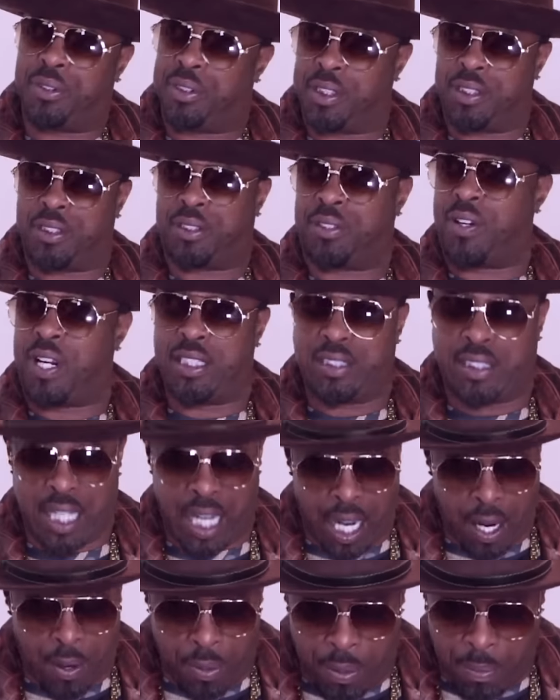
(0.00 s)
was just crazy
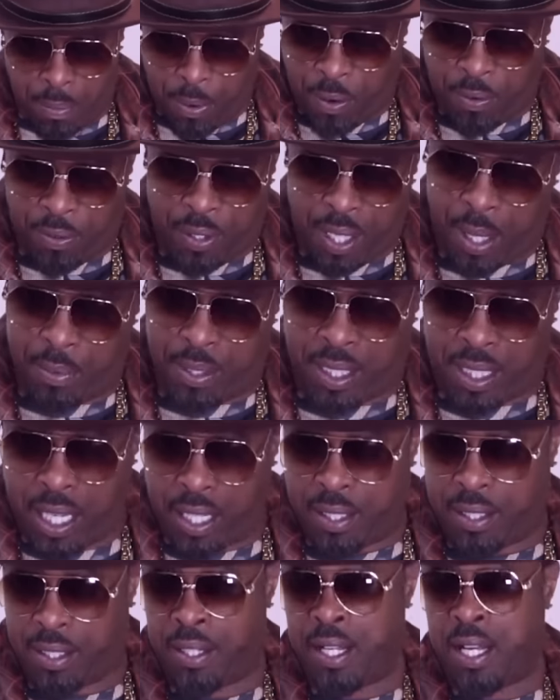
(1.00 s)
how we both came
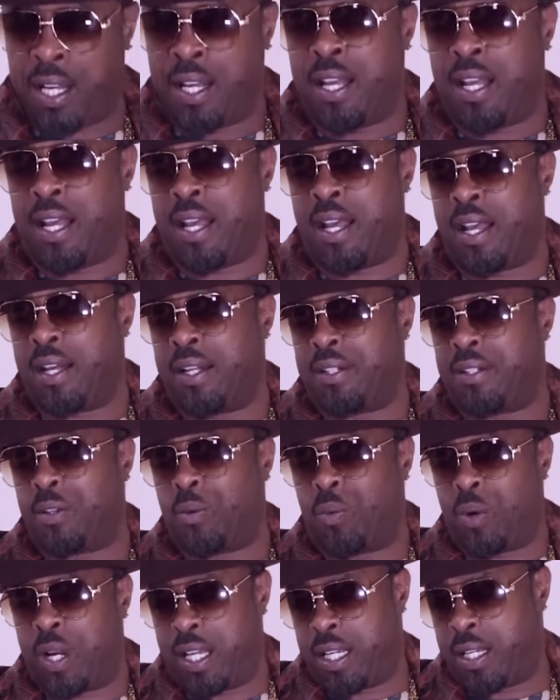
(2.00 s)
together, and
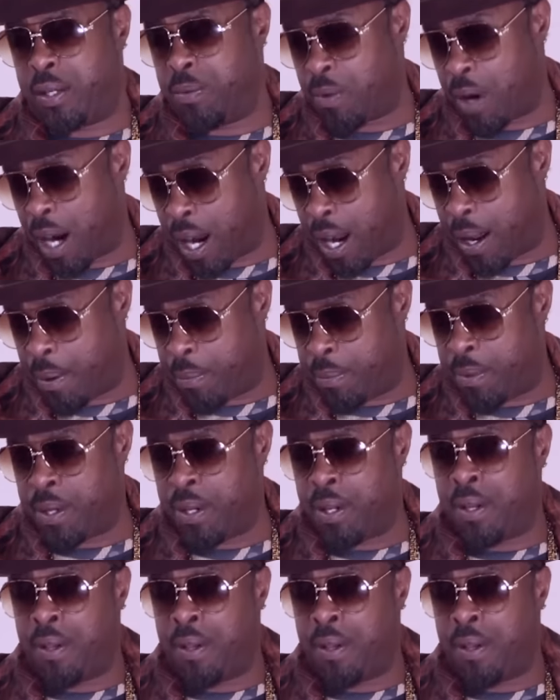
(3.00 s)
the way he rhymed,